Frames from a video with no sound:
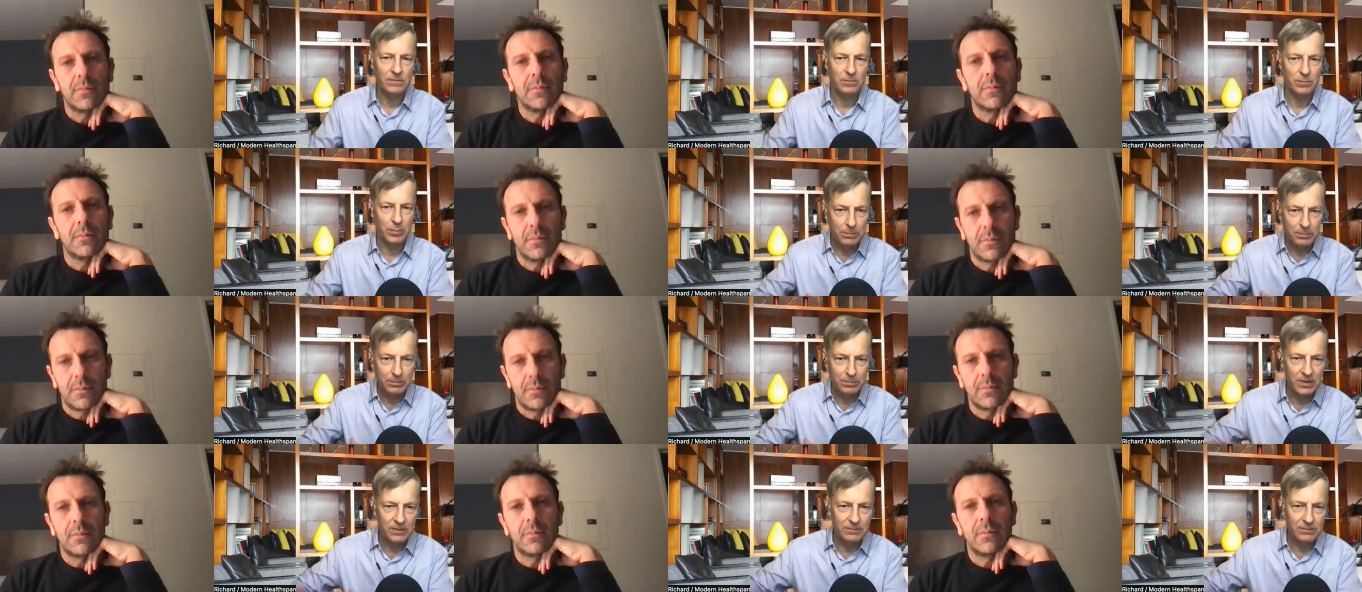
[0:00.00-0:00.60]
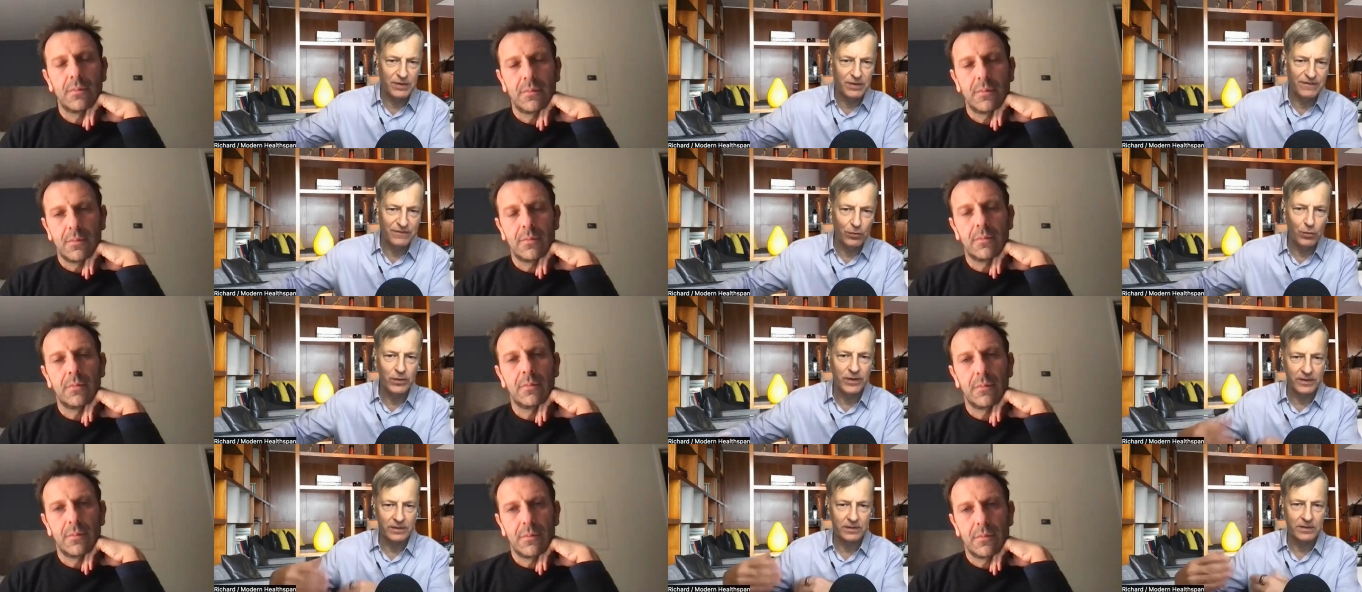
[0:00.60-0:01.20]
Speaker 1: b- b-
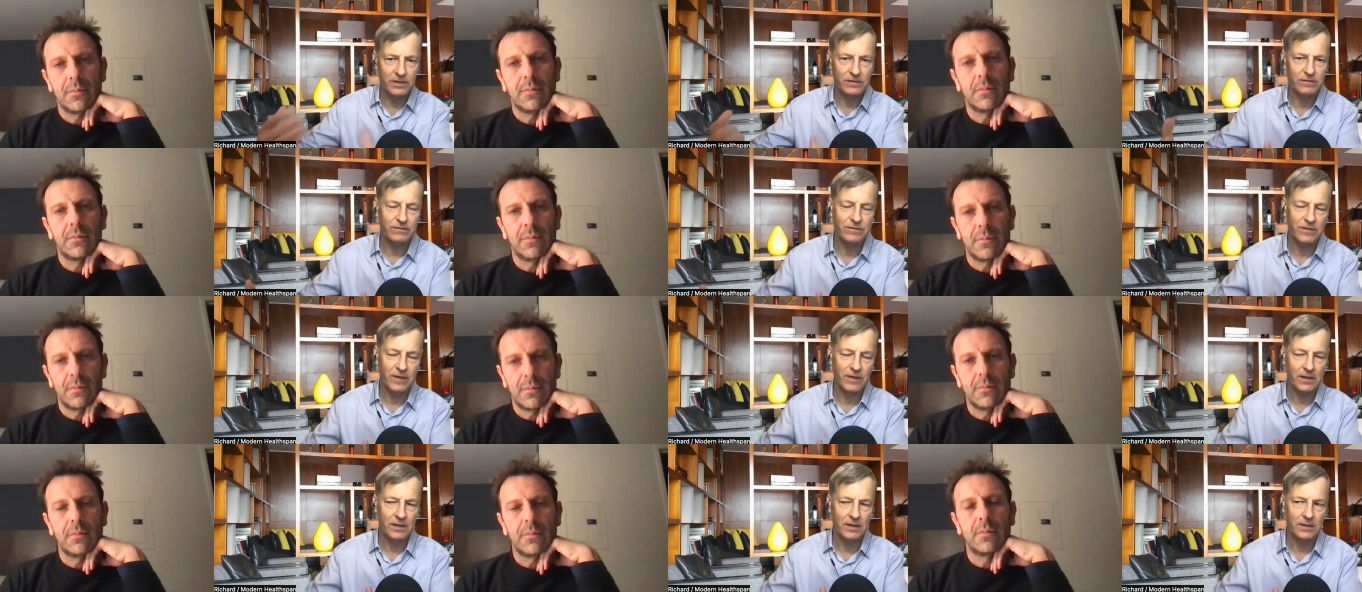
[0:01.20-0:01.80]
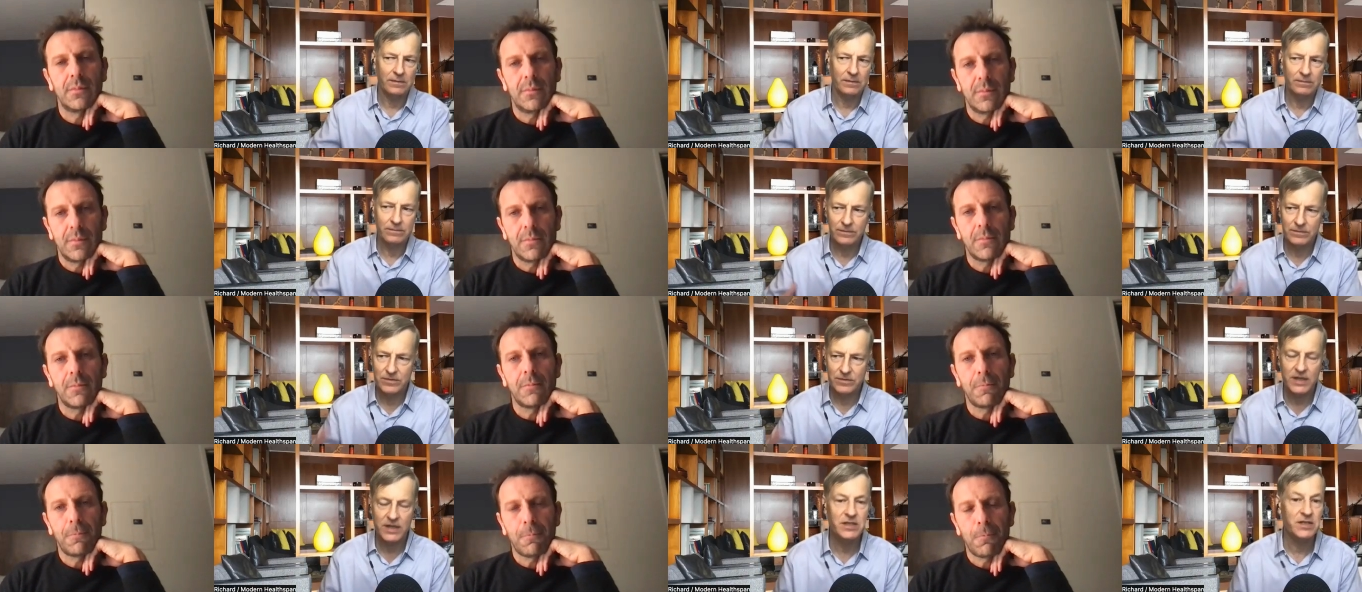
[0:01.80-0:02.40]
before it kind of uh,
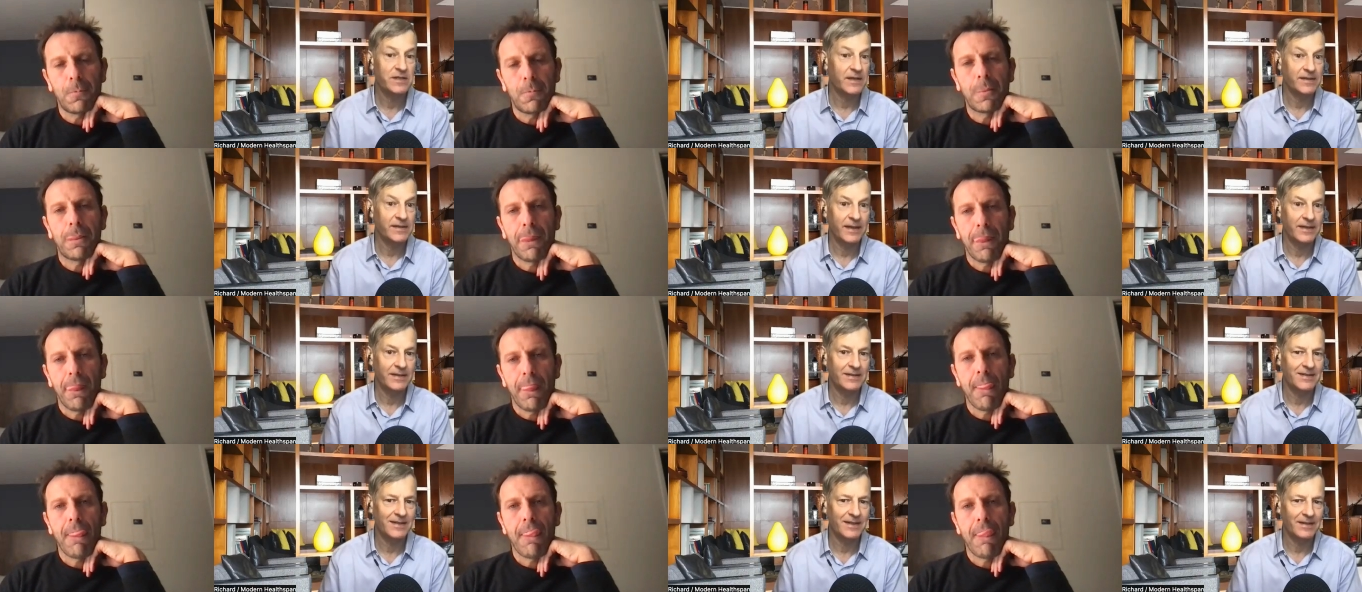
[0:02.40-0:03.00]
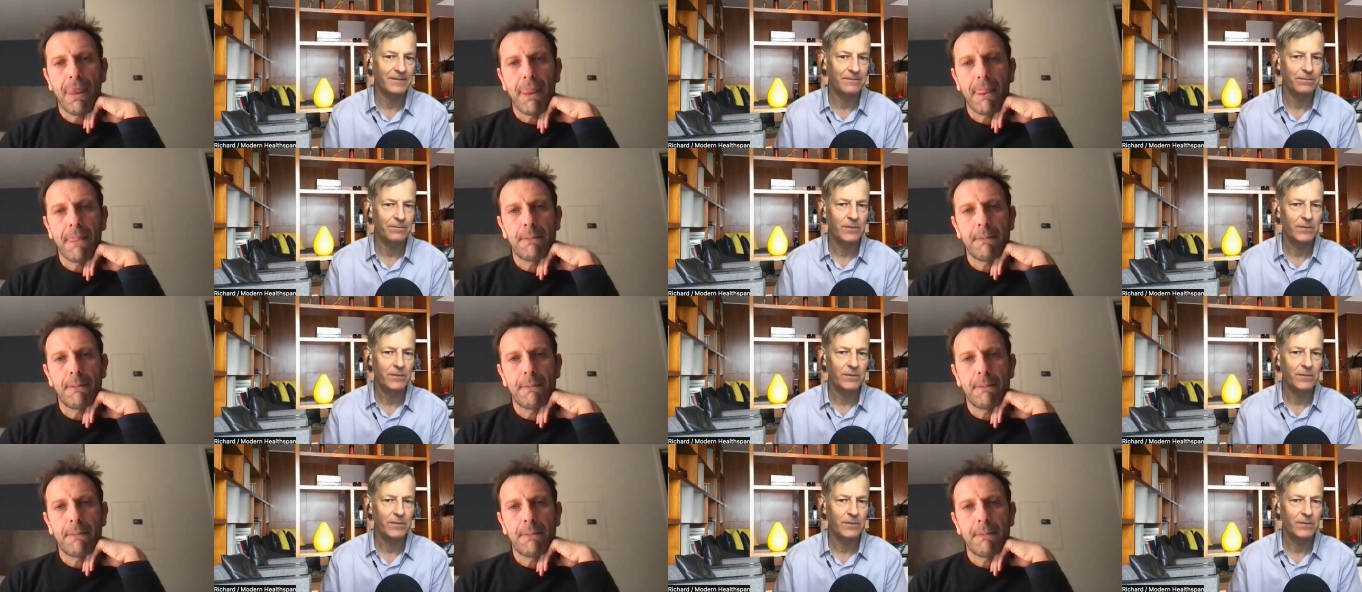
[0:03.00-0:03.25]
changes identity.